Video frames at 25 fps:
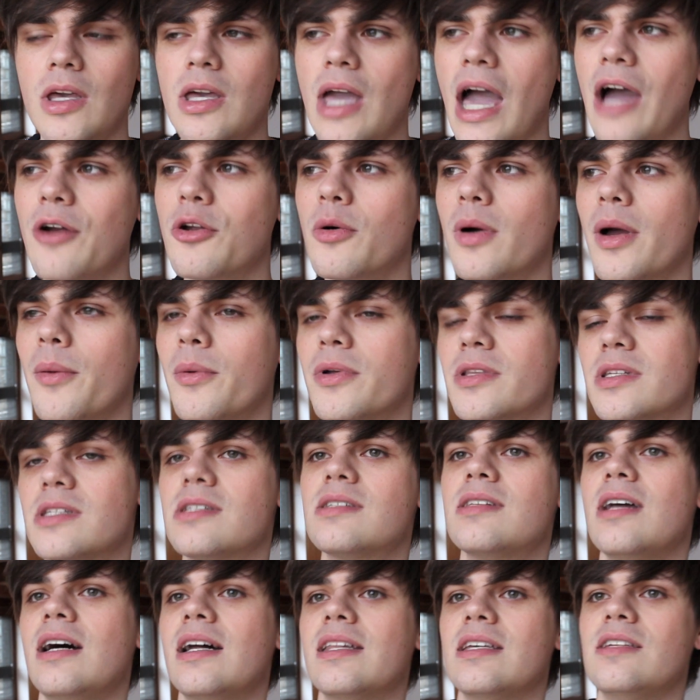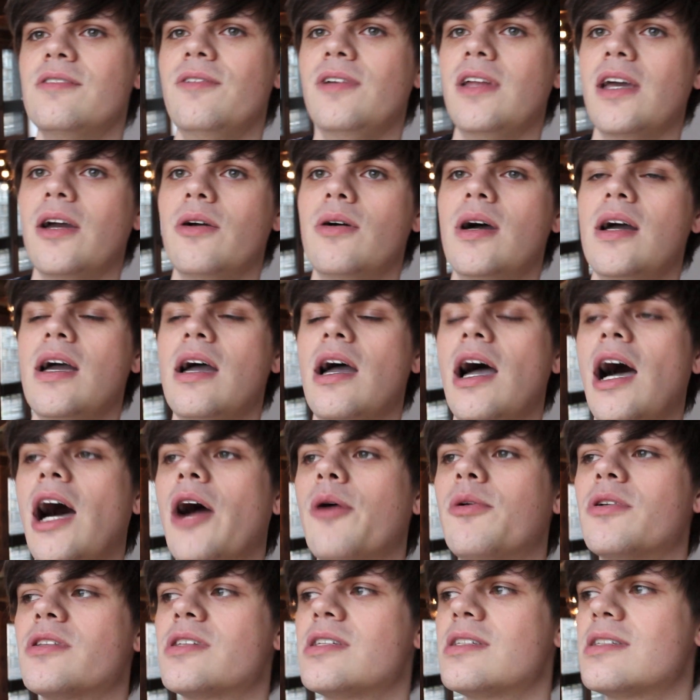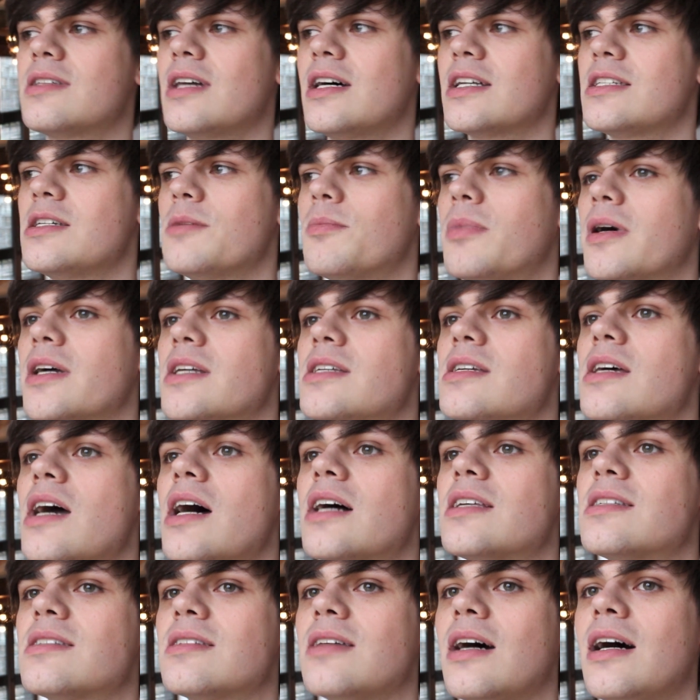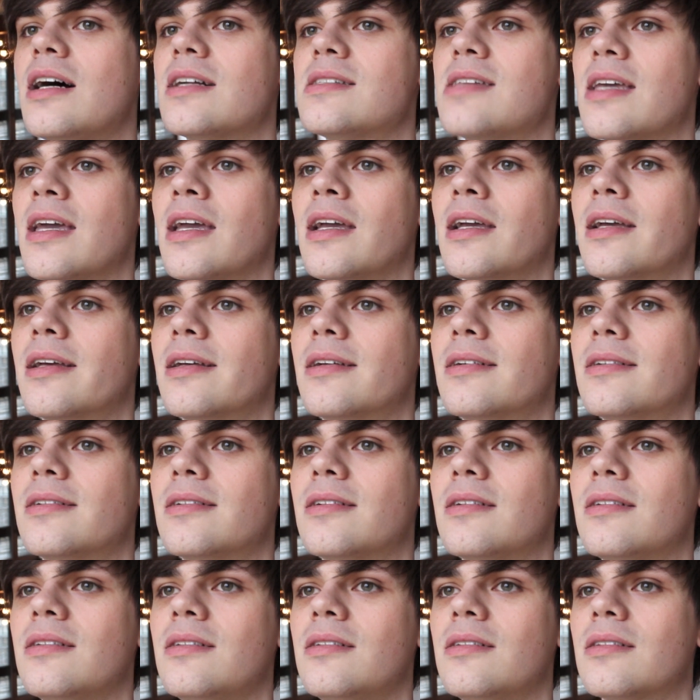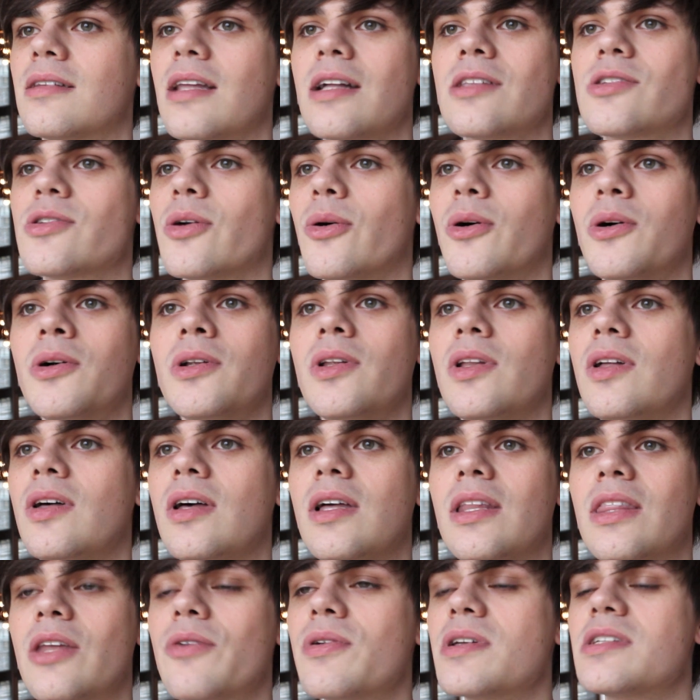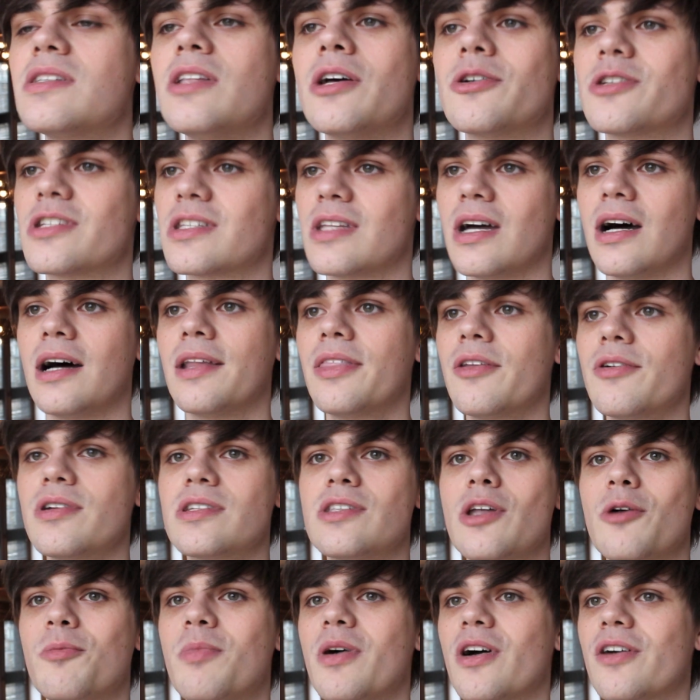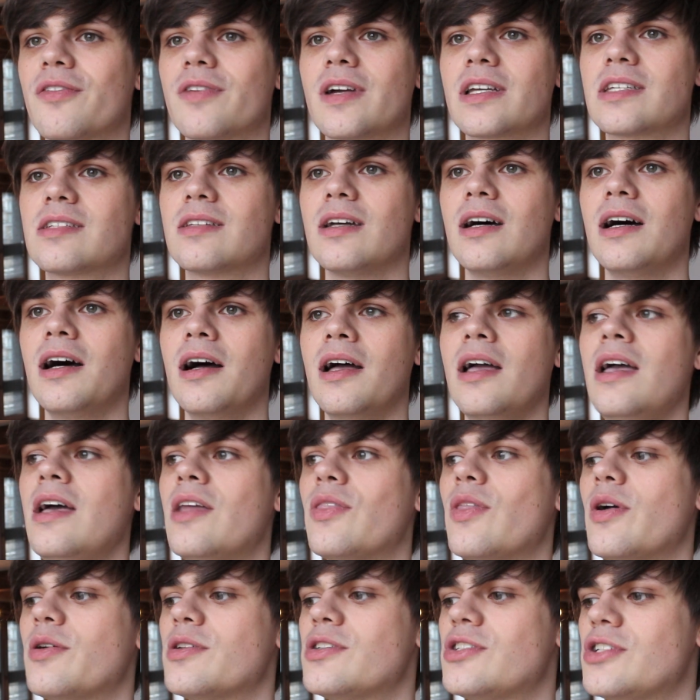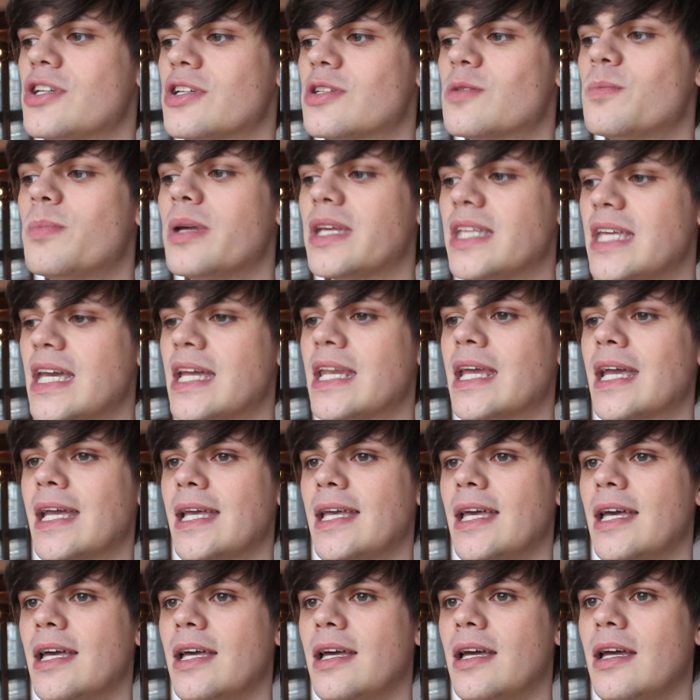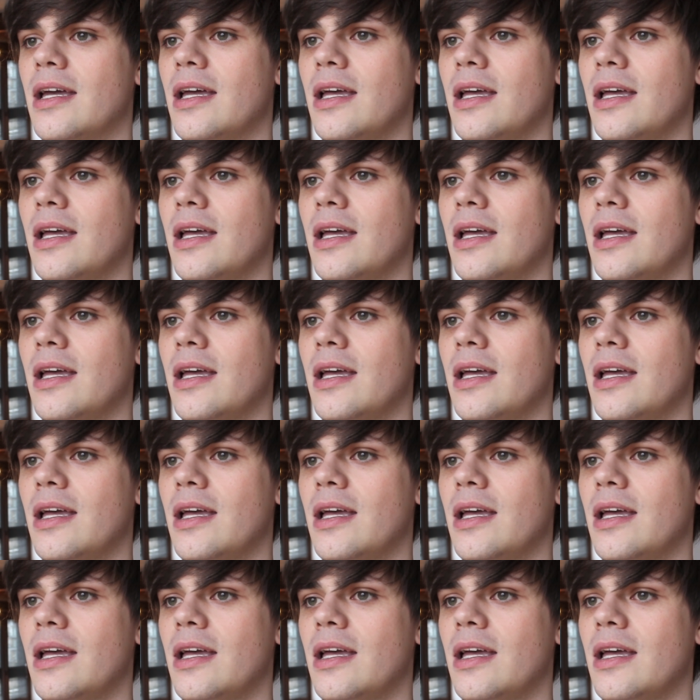How do I want to start this video? I want to start it by starting. That's all. There is no start, there is no perfect start, there is just beginning.